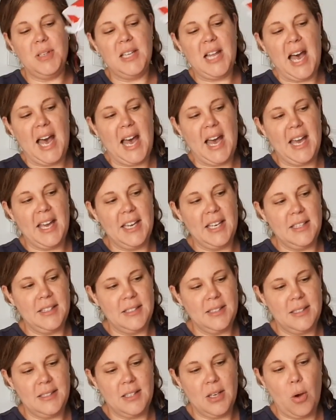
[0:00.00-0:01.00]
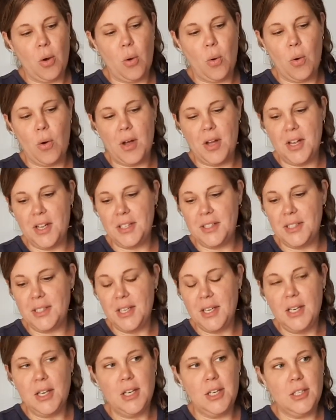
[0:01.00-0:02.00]
lines to hold
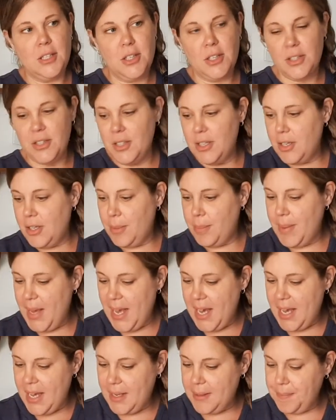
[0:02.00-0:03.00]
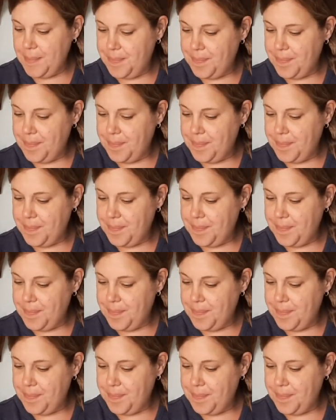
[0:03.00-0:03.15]
your little man,